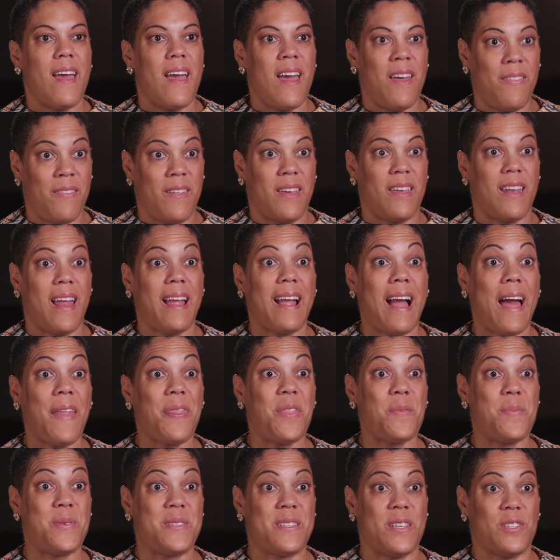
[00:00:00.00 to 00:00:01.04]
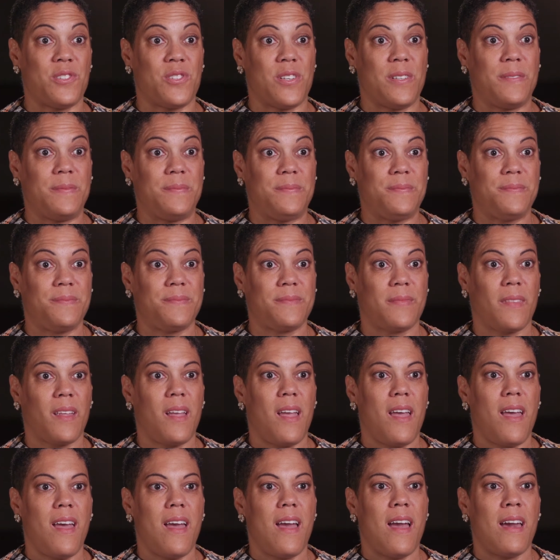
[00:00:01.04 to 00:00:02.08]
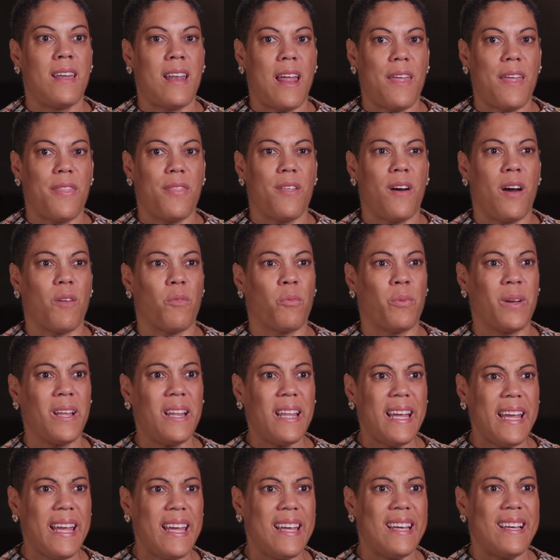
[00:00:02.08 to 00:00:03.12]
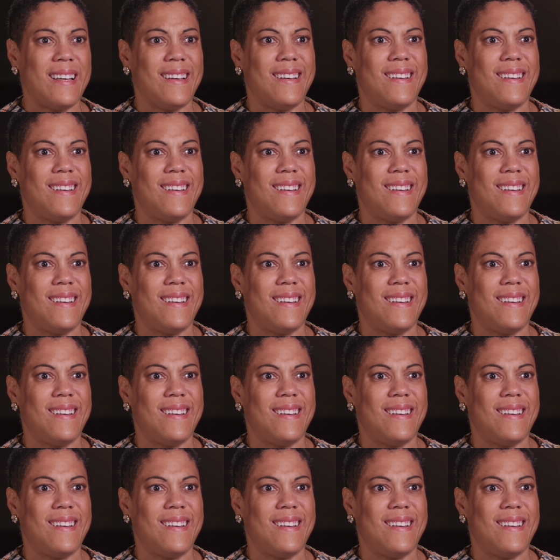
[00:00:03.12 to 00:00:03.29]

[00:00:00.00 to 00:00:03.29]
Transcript: And then I got the position. And I thought, really?